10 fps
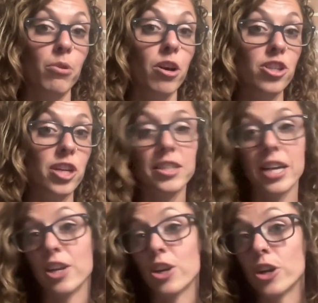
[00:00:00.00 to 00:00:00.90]
Project. I
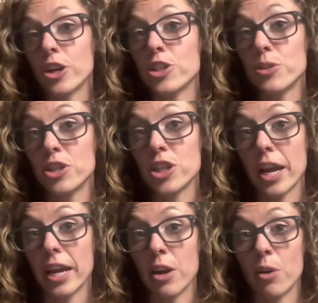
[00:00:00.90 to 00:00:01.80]
encourage you to check
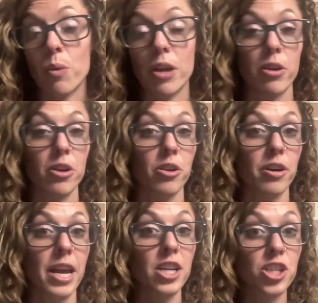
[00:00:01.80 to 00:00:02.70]
it out, whether you're
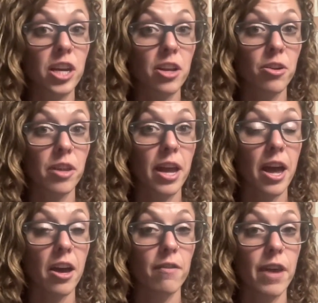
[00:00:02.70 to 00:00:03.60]
an educator. They
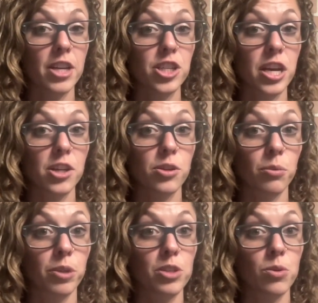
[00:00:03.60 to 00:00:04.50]
have educational
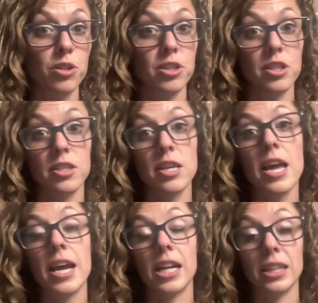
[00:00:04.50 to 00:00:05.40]
resources
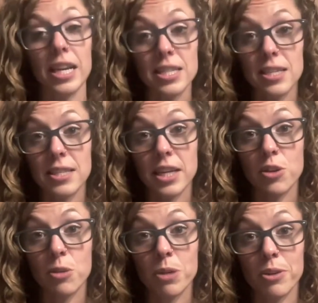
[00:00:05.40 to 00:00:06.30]
and lessons that you
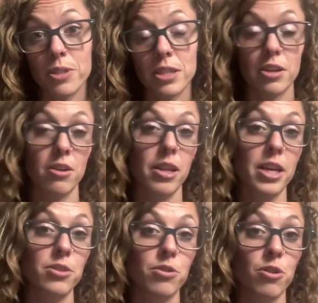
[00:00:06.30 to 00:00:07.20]
can be using in your
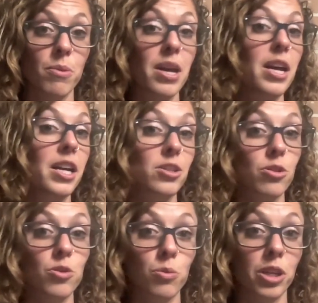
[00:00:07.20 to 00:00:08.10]
classroom. It's
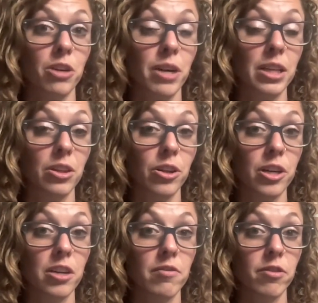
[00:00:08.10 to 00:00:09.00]
also really great
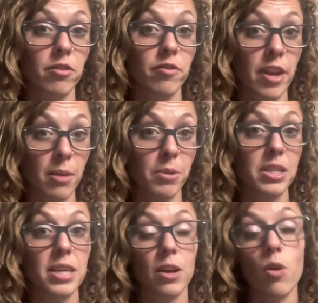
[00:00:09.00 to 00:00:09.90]
learning for
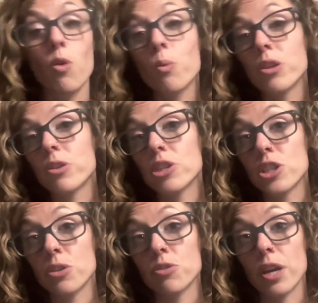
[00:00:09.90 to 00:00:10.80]
families at home with your
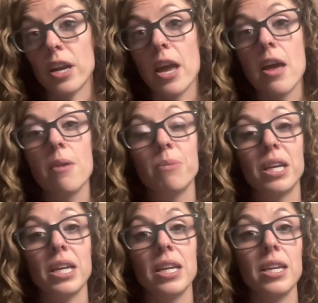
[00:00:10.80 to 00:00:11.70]
children, but
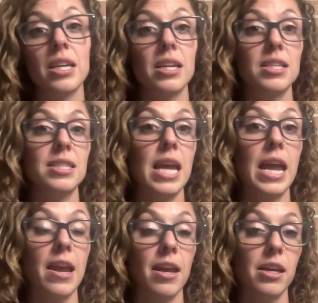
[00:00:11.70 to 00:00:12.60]
it is
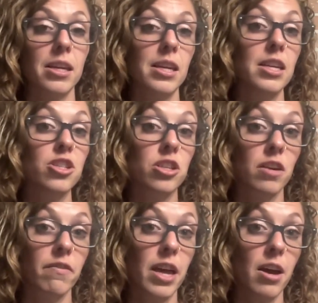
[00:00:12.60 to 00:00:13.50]
an
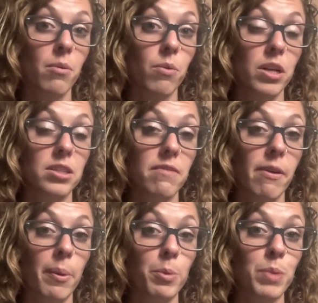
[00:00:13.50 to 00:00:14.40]
initiative that was
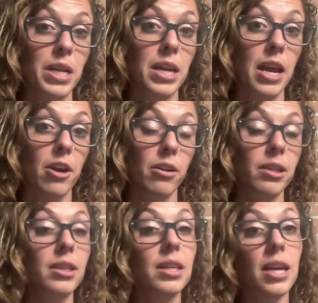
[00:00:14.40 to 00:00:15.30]
developed by
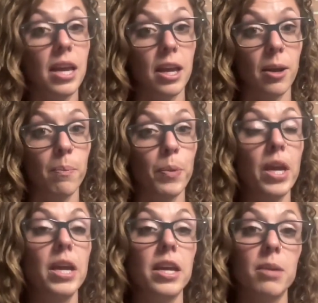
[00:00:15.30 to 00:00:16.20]
Carolyn King
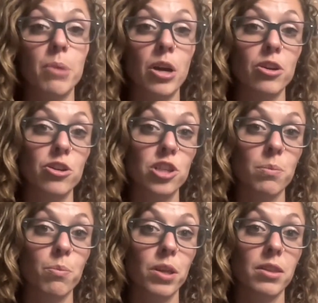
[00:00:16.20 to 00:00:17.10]
in partnership
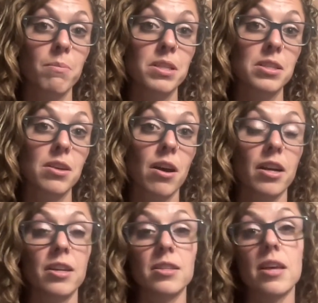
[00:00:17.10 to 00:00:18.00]
with the
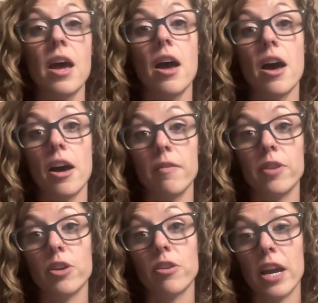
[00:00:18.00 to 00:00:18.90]
Mississaugas of the
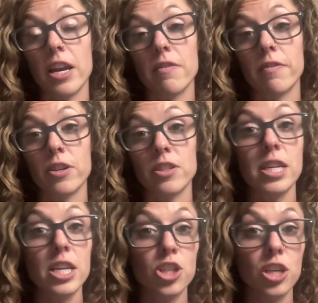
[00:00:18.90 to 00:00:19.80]
Credit First
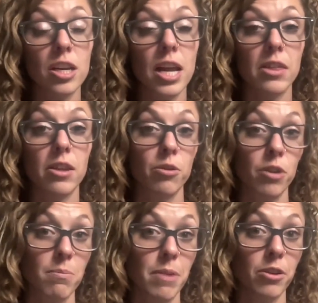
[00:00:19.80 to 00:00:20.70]
Nation and the
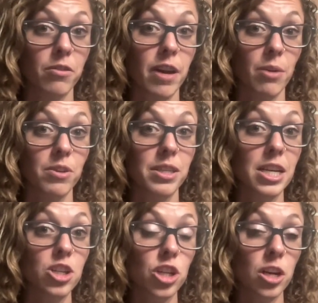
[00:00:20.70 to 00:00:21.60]
Greenbelt
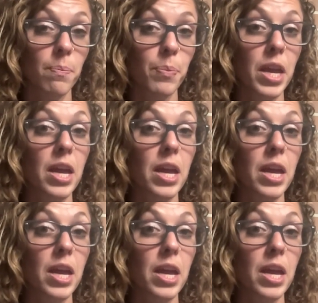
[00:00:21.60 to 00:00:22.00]
Foundation.